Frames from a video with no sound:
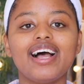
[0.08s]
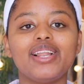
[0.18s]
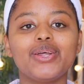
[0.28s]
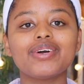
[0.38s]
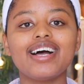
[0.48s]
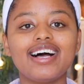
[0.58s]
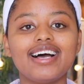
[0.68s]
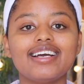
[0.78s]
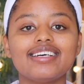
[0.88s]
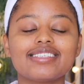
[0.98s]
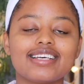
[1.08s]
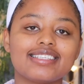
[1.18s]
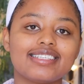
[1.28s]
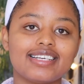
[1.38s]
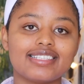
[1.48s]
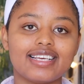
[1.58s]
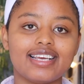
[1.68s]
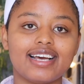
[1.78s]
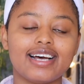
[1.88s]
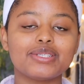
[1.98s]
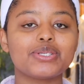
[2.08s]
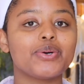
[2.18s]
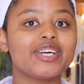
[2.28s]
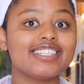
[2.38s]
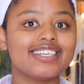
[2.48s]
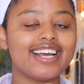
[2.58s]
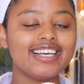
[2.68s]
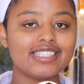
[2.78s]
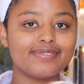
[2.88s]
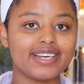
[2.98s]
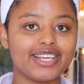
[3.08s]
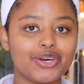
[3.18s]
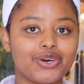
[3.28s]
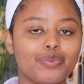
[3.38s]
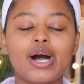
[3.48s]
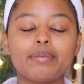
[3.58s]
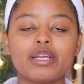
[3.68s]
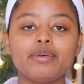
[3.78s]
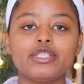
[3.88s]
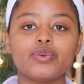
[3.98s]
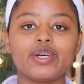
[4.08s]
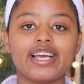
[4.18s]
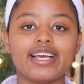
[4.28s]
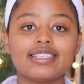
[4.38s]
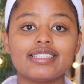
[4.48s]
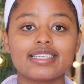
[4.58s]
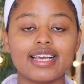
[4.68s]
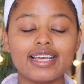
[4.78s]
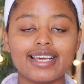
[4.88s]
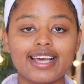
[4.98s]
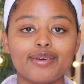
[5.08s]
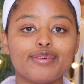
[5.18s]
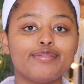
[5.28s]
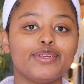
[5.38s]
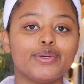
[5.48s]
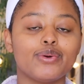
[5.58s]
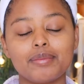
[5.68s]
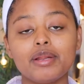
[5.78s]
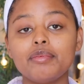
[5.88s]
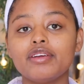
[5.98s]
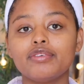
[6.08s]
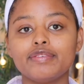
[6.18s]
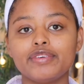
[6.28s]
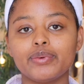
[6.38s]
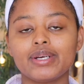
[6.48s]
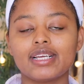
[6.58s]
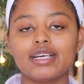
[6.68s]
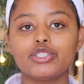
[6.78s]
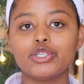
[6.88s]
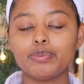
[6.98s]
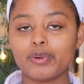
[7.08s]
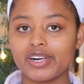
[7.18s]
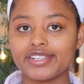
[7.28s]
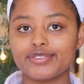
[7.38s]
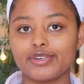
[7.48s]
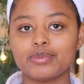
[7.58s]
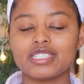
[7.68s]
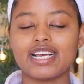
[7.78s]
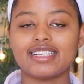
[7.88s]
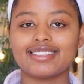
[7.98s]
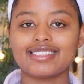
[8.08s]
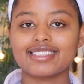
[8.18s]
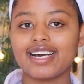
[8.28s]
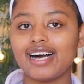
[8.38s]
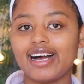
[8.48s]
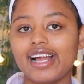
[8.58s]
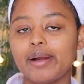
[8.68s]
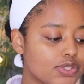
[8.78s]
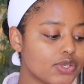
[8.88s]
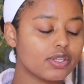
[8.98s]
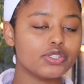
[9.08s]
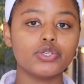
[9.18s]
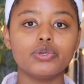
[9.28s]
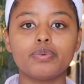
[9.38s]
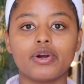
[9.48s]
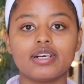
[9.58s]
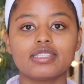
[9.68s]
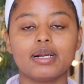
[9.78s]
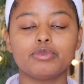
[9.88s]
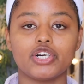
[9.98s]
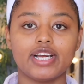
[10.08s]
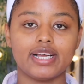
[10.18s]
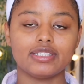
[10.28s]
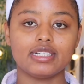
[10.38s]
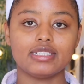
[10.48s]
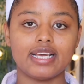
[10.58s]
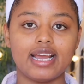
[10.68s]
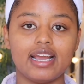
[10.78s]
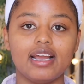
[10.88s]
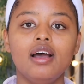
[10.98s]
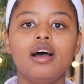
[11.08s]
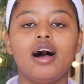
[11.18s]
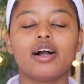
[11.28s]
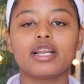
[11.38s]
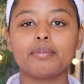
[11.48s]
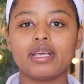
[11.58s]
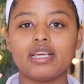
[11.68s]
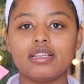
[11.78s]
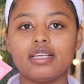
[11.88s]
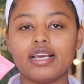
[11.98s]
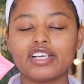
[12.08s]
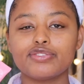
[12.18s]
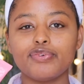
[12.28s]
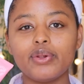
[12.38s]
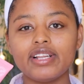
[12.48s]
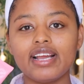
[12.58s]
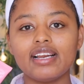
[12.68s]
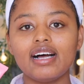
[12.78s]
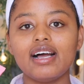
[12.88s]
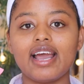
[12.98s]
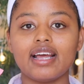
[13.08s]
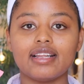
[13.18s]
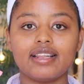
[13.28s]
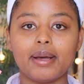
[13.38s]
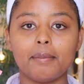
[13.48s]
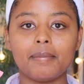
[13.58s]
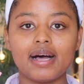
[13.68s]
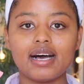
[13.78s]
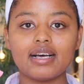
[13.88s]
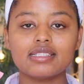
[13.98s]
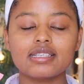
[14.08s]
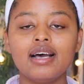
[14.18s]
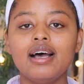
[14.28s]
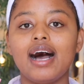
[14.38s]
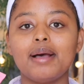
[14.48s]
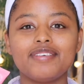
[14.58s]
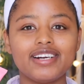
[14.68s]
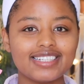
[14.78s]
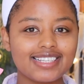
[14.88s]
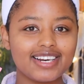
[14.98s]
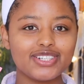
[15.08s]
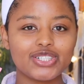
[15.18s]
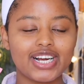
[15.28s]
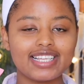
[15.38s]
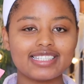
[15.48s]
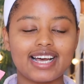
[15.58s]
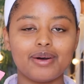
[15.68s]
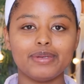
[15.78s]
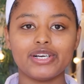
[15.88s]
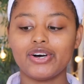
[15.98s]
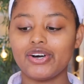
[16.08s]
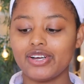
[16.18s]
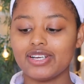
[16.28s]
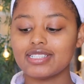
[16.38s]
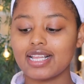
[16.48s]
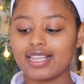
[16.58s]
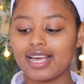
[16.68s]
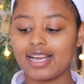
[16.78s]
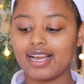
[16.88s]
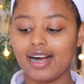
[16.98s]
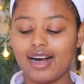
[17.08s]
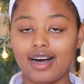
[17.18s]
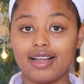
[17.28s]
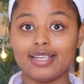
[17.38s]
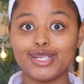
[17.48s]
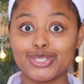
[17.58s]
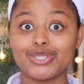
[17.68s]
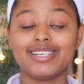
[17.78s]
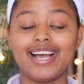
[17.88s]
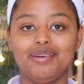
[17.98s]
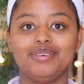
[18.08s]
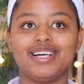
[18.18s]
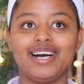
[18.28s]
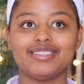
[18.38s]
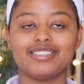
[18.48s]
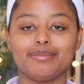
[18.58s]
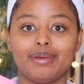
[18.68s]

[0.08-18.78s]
Hello guys, it's Jessie here. So in today's video, I'm going to be doing a skincare review. I'm going to be reviewing two products from Sand and Sky. So the two products that I'm trying out today are going to be the exfoliator and their mask. I'm very excited to try these out because they are literally advertised to